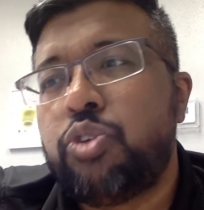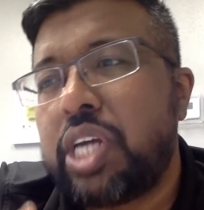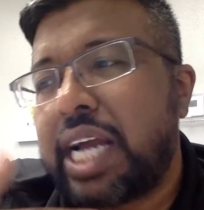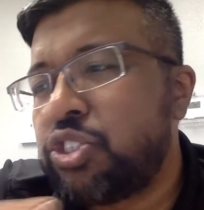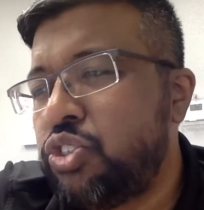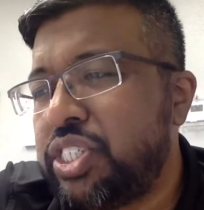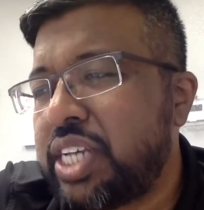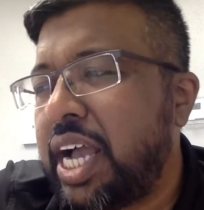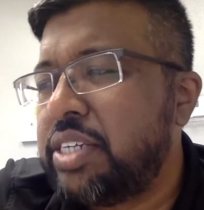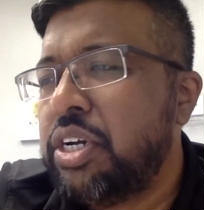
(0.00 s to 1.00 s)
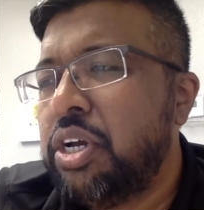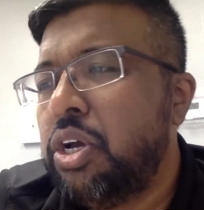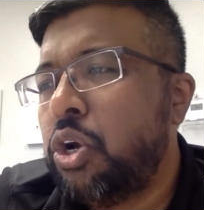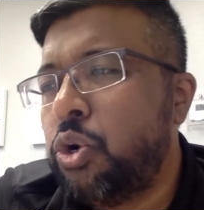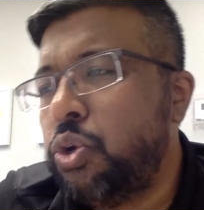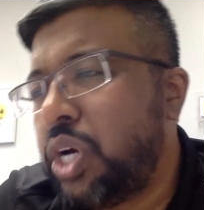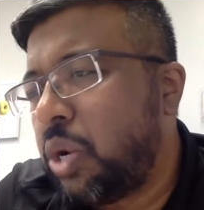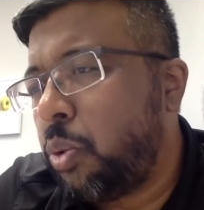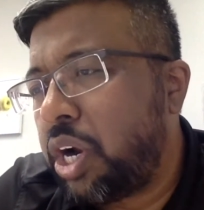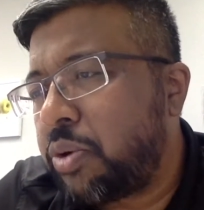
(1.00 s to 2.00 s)
You can actually decide who you're
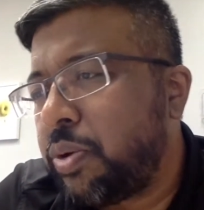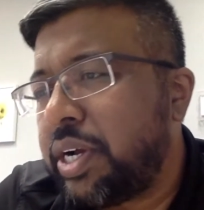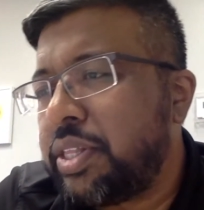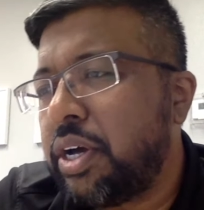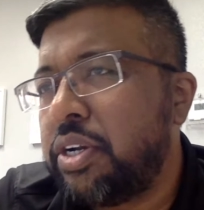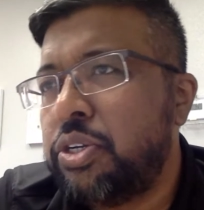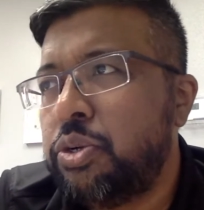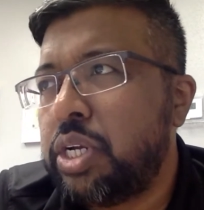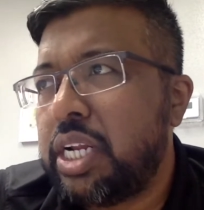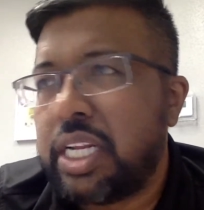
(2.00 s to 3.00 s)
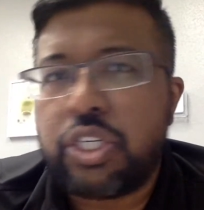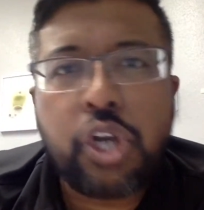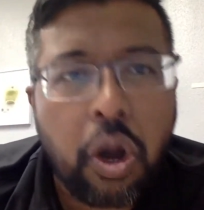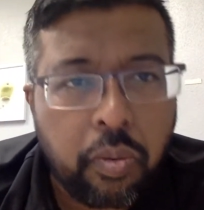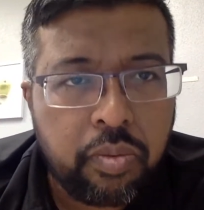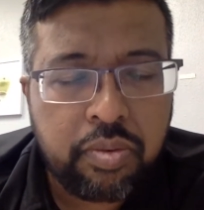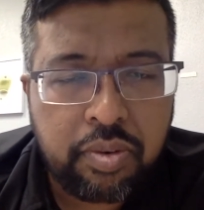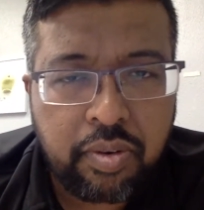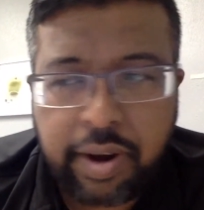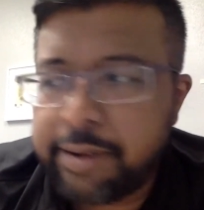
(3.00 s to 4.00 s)
gonna work with and who you're gonna let go,
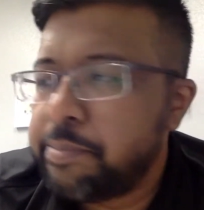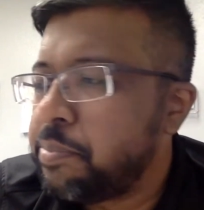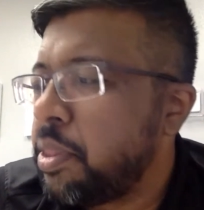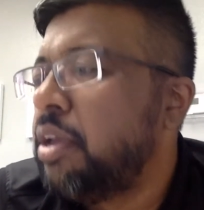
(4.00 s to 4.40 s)
right?